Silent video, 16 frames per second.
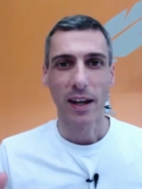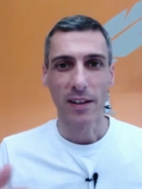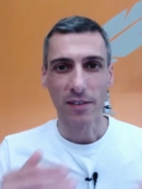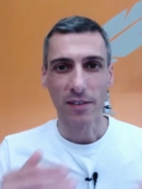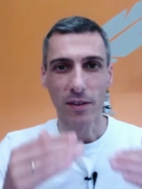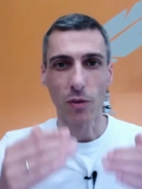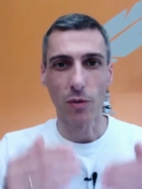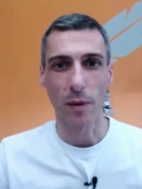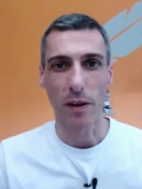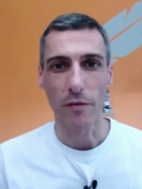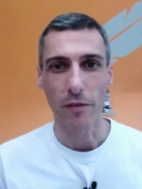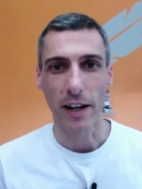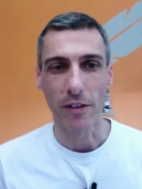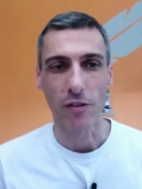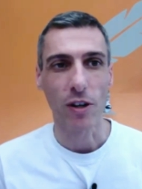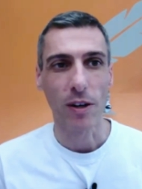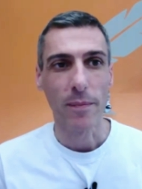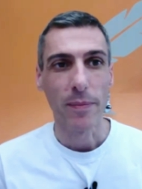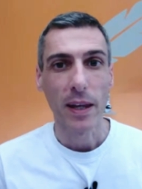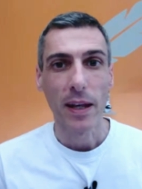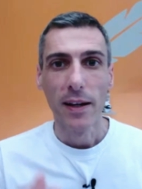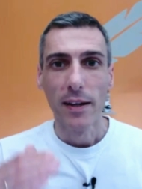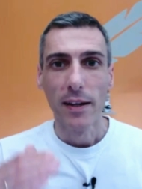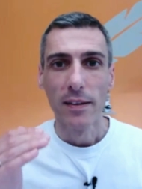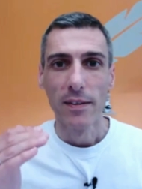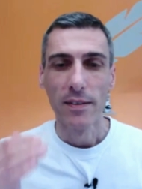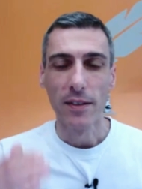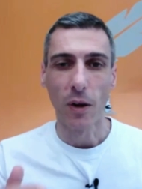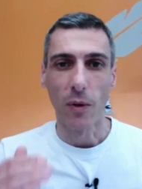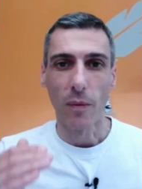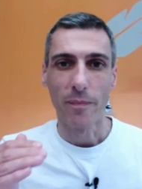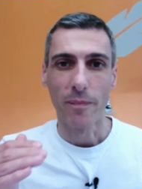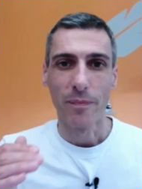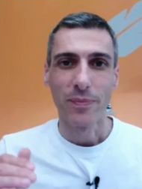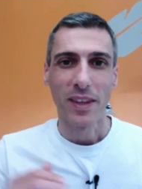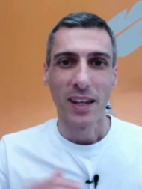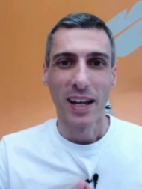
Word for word: Excuse my French. So